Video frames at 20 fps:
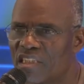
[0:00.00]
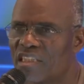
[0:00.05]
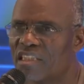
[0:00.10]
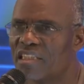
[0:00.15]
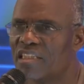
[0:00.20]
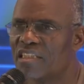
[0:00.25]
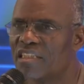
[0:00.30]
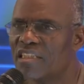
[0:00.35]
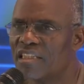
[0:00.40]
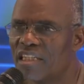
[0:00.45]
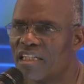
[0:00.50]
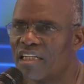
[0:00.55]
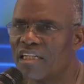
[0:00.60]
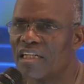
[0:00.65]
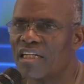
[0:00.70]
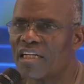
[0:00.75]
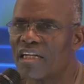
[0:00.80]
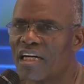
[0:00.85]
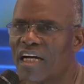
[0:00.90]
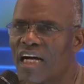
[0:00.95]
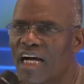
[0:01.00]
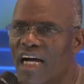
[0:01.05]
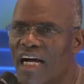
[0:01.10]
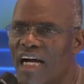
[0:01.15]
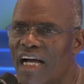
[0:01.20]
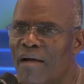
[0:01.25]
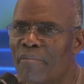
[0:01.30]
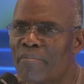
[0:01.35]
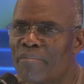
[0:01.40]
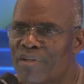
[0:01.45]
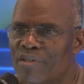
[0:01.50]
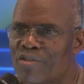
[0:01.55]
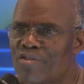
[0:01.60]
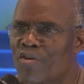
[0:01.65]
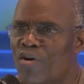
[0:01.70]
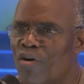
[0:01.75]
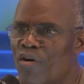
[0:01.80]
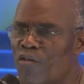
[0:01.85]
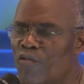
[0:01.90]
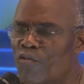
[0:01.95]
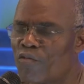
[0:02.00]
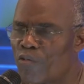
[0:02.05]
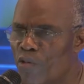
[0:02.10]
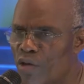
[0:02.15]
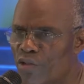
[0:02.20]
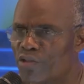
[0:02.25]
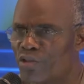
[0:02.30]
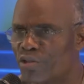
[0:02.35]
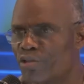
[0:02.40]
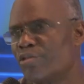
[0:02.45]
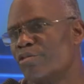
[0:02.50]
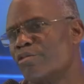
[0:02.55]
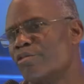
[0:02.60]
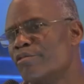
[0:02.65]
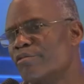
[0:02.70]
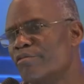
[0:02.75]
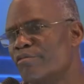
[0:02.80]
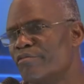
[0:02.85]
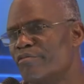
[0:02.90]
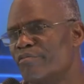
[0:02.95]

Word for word: did. I am resolved what to do.